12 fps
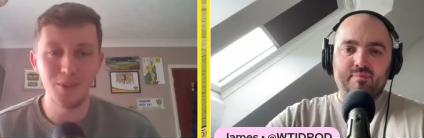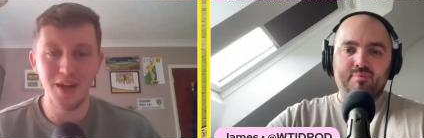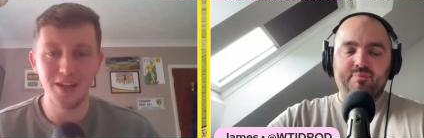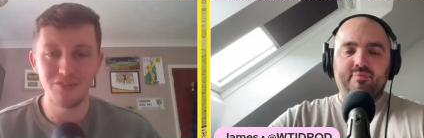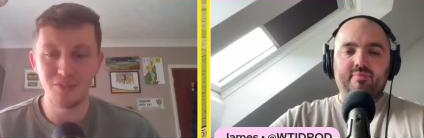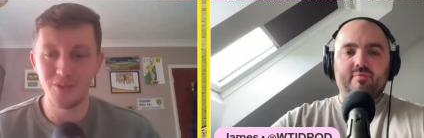Speaker 1: you
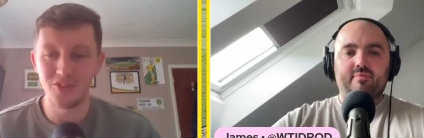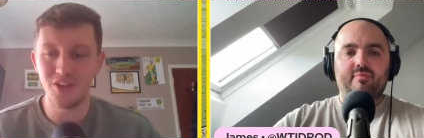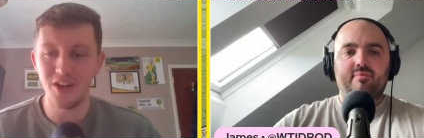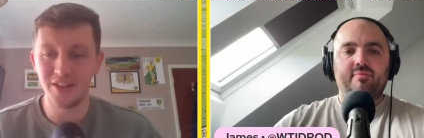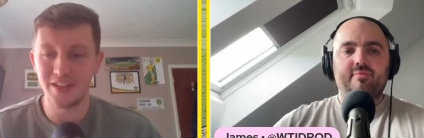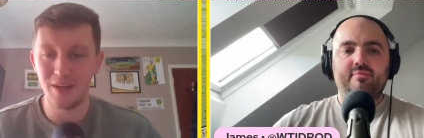had him from the
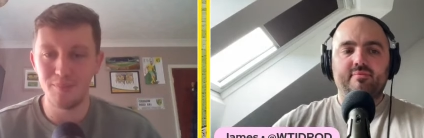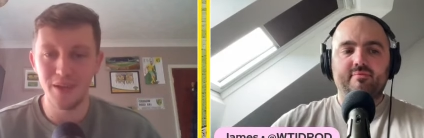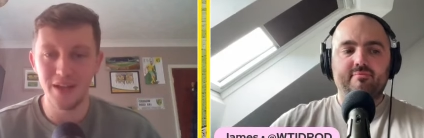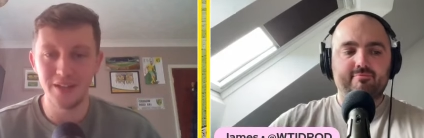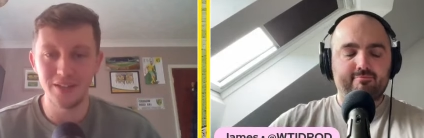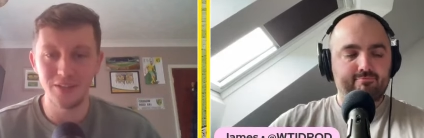start of the
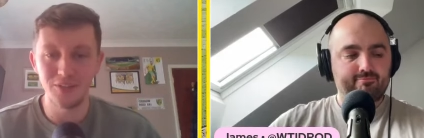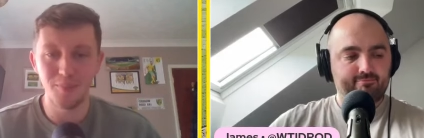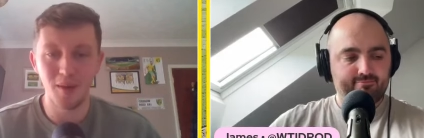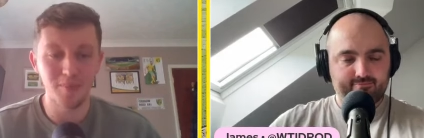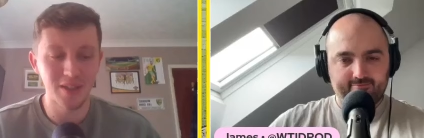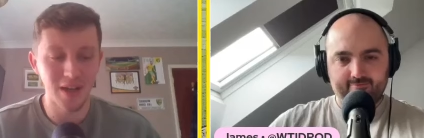campaign, you
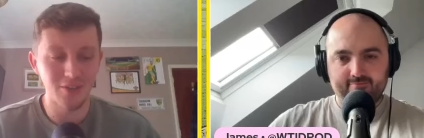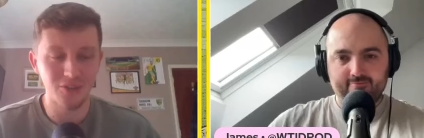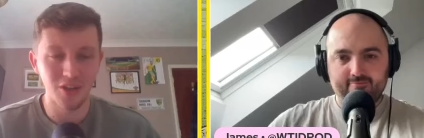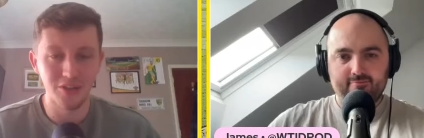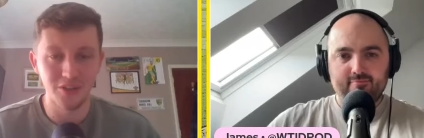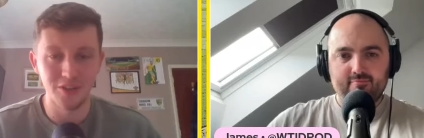might be
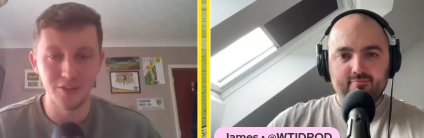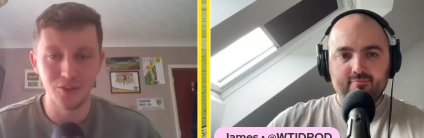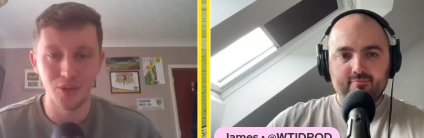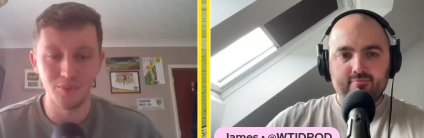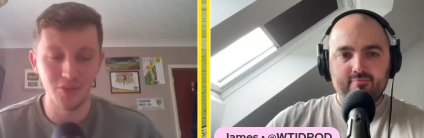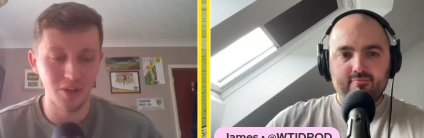outside the
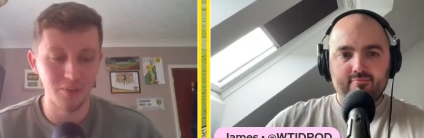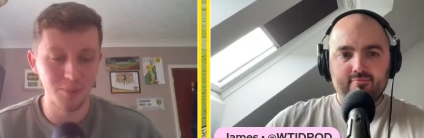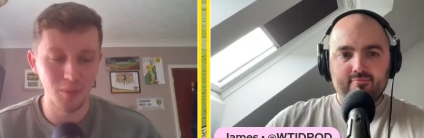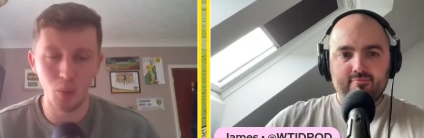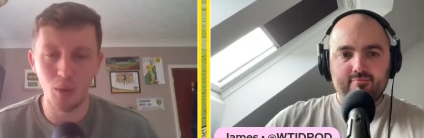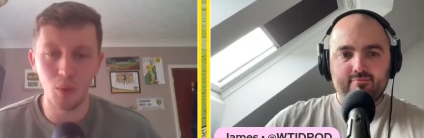drop zone.
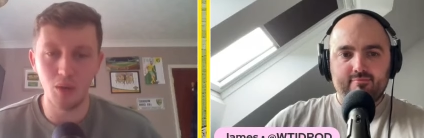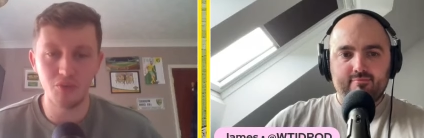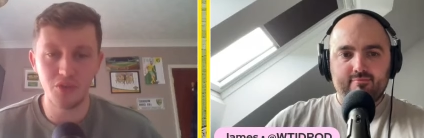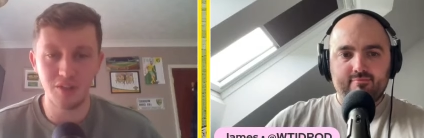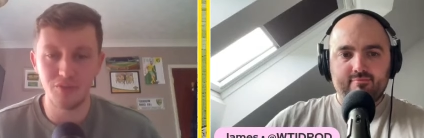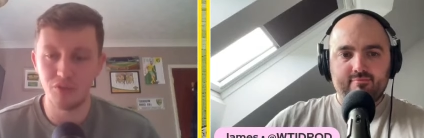But
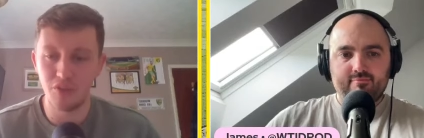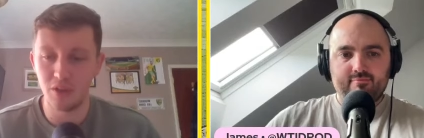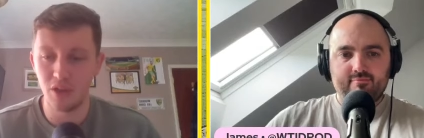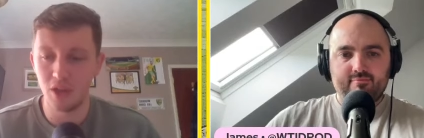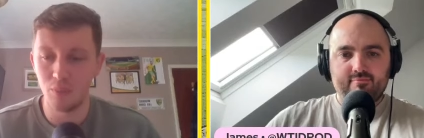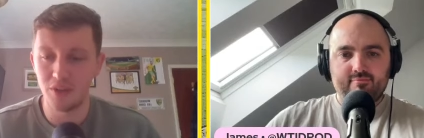what Sheffield
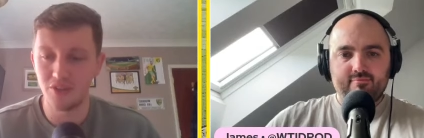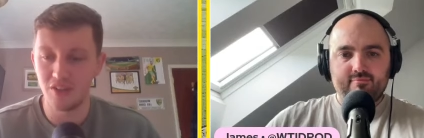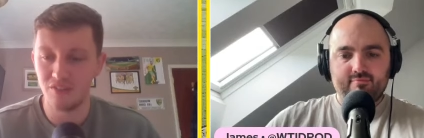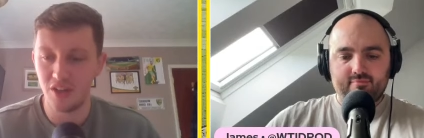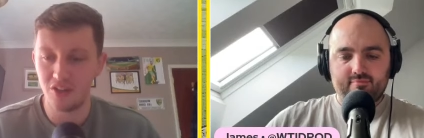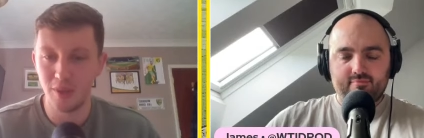
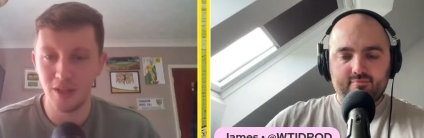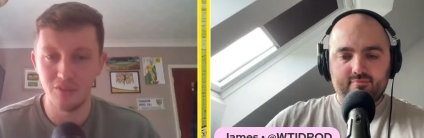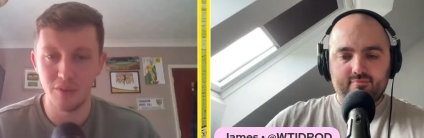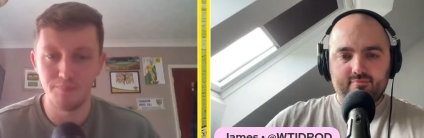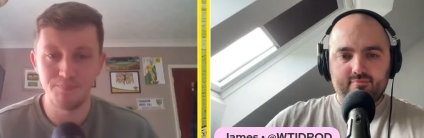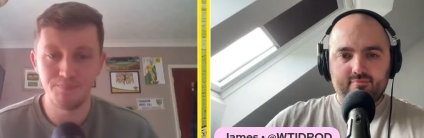Wednesday fans made
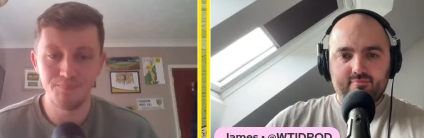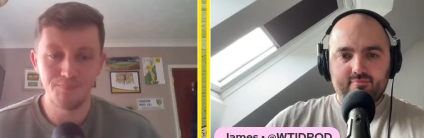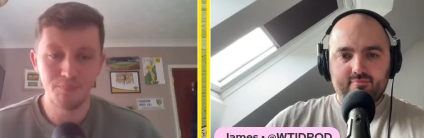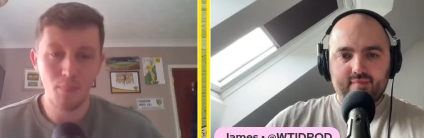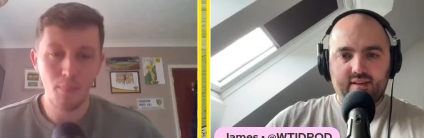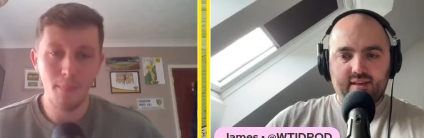of him?
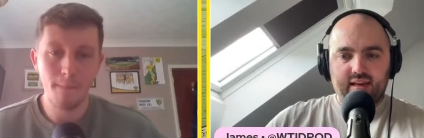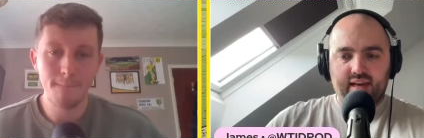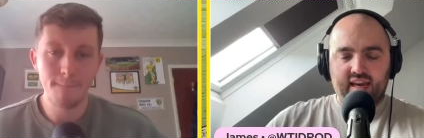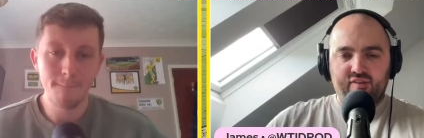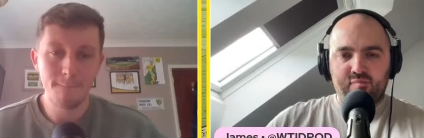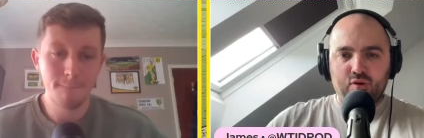
Speaker 2: Yeah,
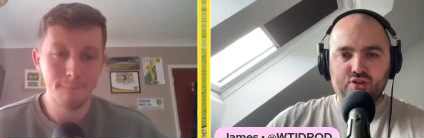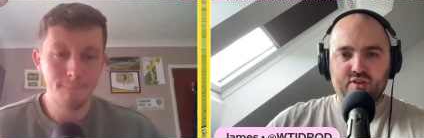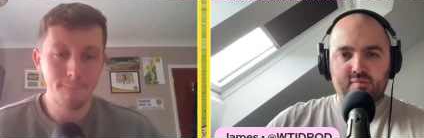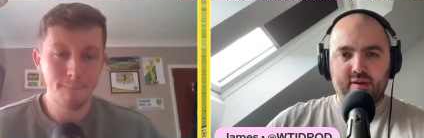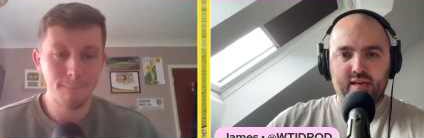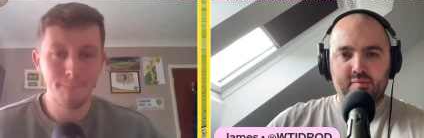if, buts
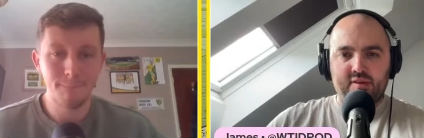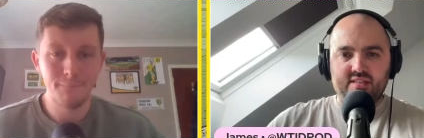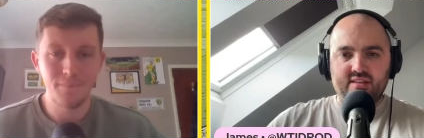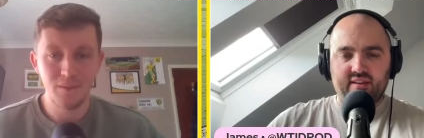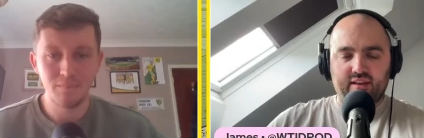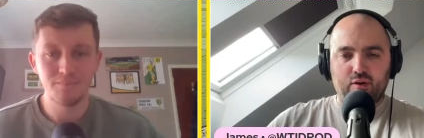and
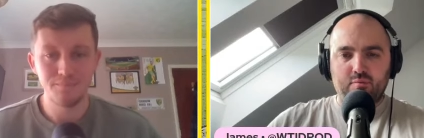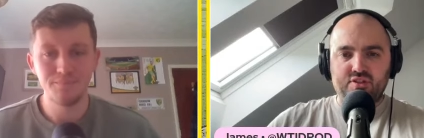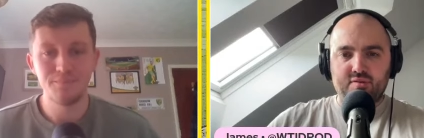maybes, I think, comes to